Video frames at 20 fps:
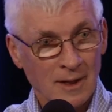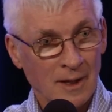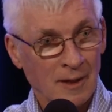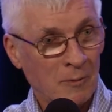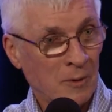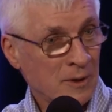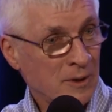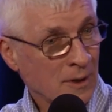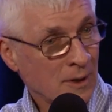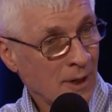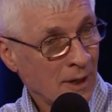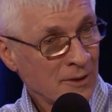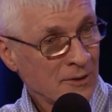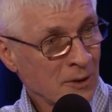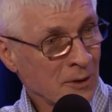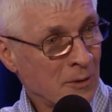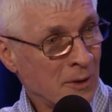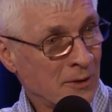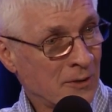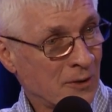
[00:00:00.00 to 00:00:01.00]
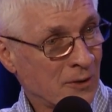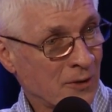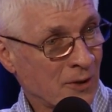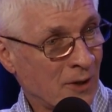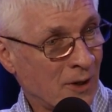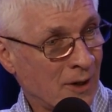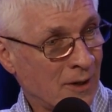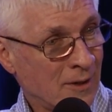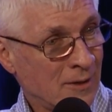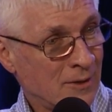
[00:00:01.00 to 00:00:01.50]
and what the consequences
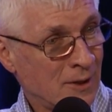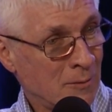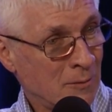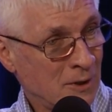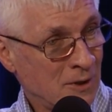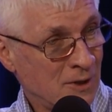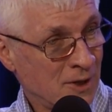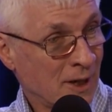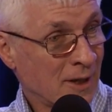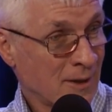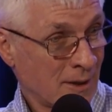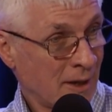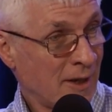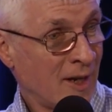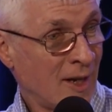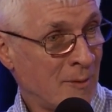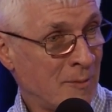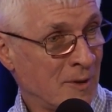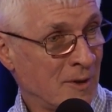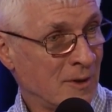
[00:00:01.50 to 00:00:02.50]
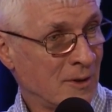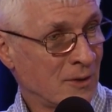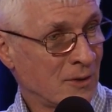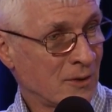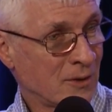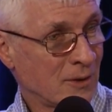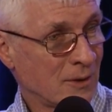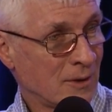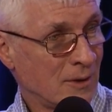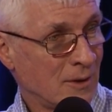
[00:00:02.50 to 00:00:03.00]
are to reject that
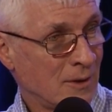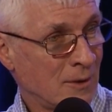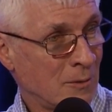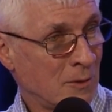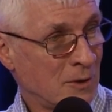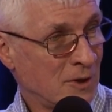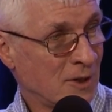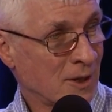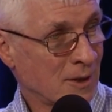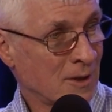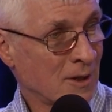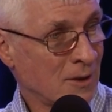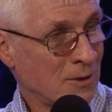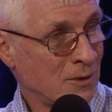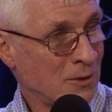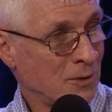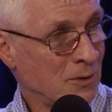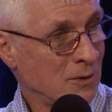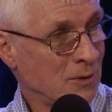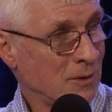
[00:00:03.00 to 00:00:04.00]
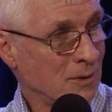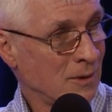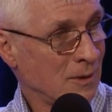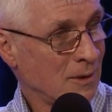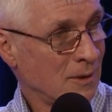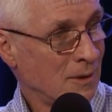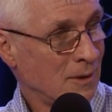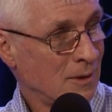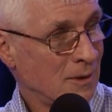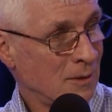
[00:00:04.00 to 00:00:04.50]
happiness, to reject that truth,
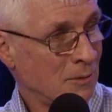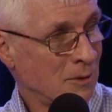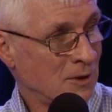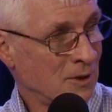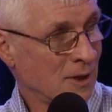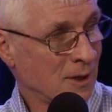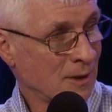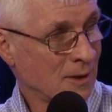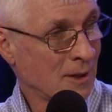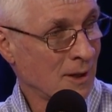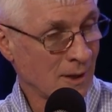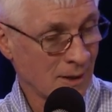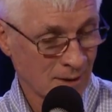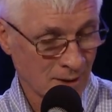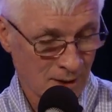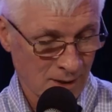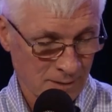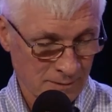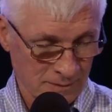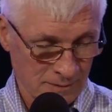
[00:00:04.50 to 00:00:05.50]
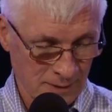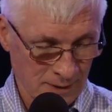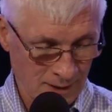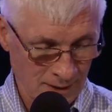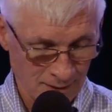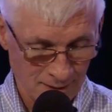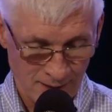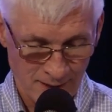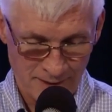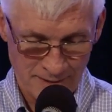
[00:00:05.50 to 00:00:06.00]
to reject that love and
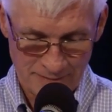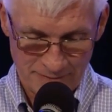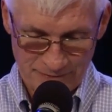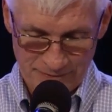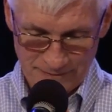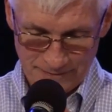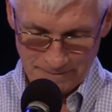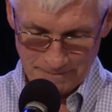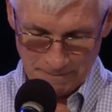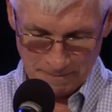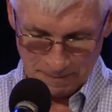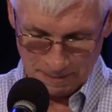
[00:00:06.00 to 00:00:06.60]
that life.